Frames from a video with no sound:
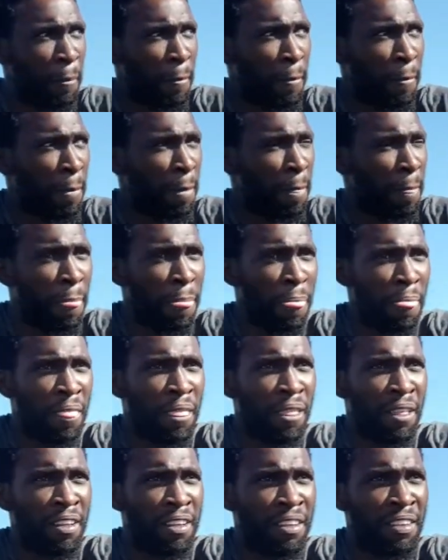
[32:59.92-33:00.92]
stuff to do,
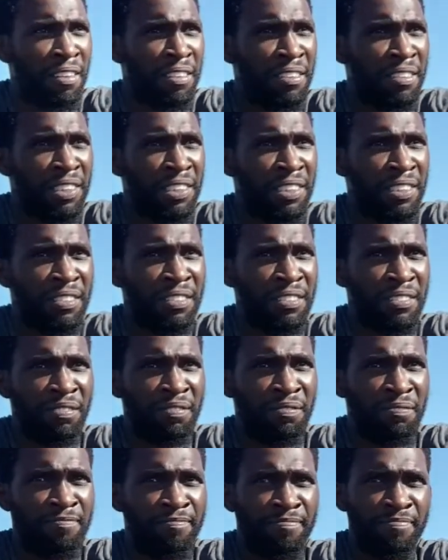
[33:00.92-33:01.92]
really, haven't they? I mean, I
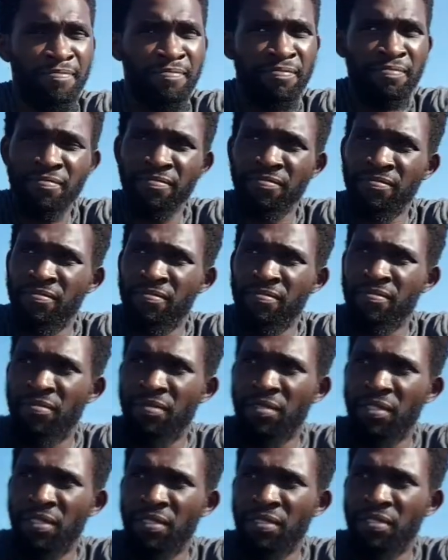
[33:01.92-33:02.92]
don't
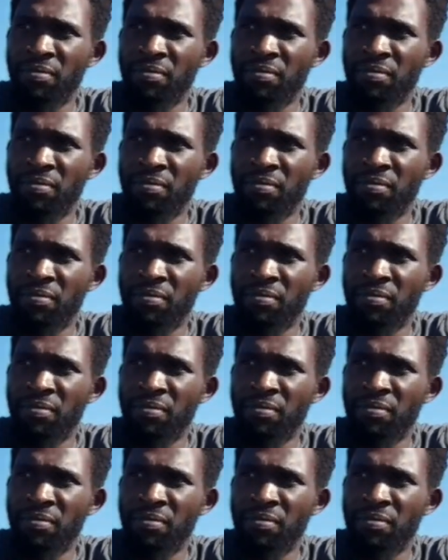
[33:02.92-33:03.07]
know.